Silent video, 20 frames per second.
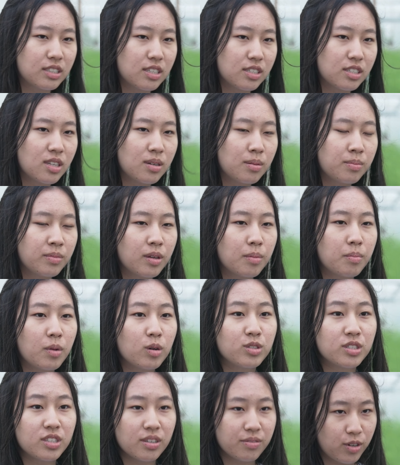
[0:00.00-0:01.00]
system, the
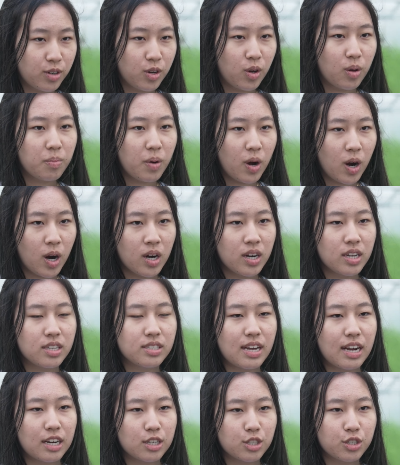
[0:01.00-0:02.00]
most difficult part is
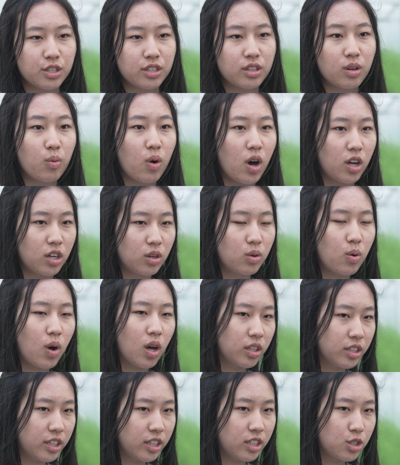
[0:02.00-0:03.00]
actually the water
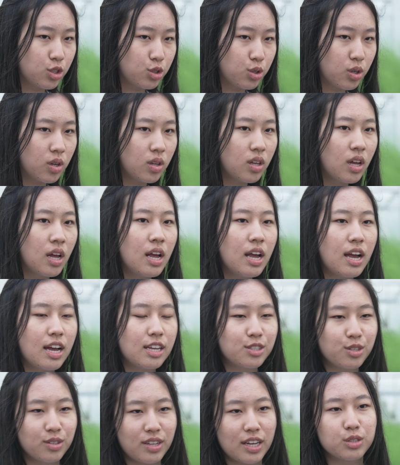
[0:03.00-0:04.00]
quality control, and
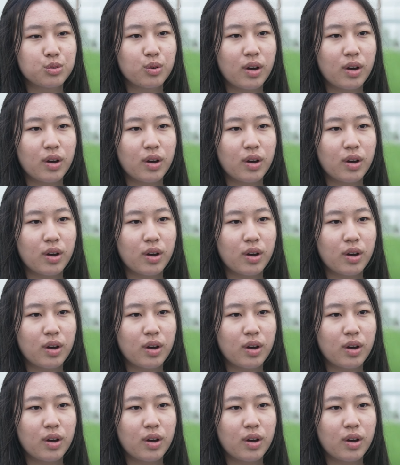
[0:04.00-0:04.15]
so that's